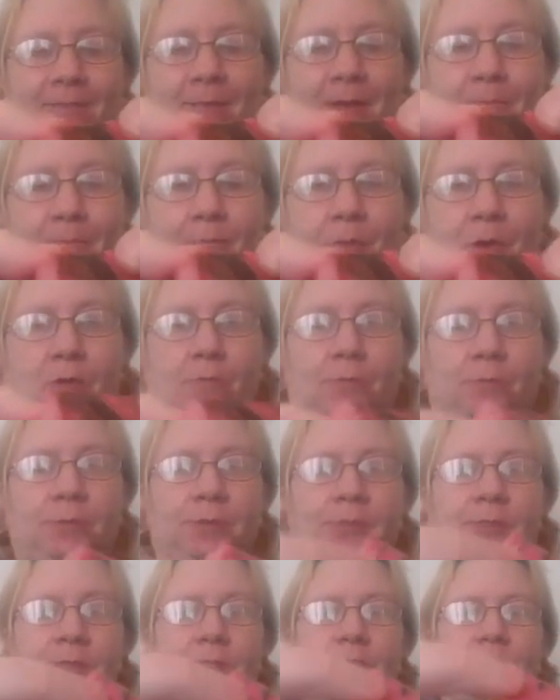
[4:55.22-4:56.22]
quite
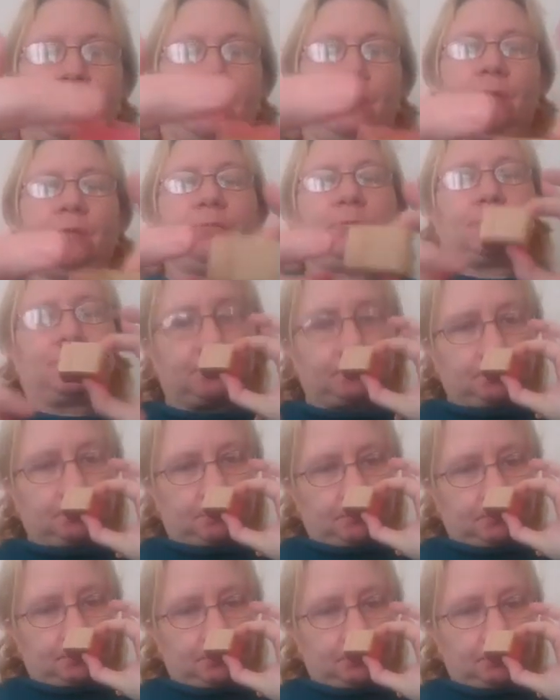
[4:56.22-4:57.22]
marbled at the top.
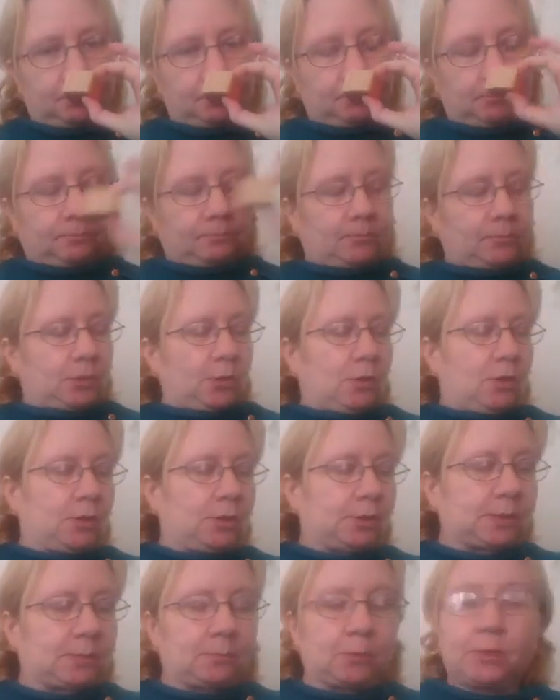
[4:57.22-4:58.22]
Oh,
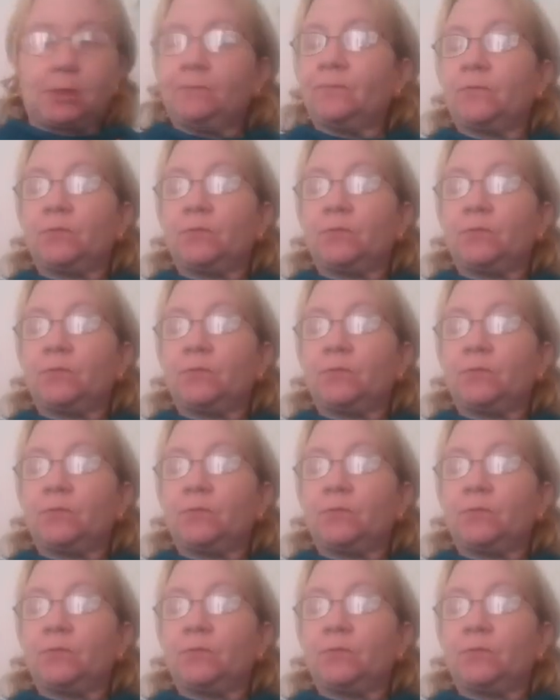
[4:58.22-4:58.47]
so I'm looking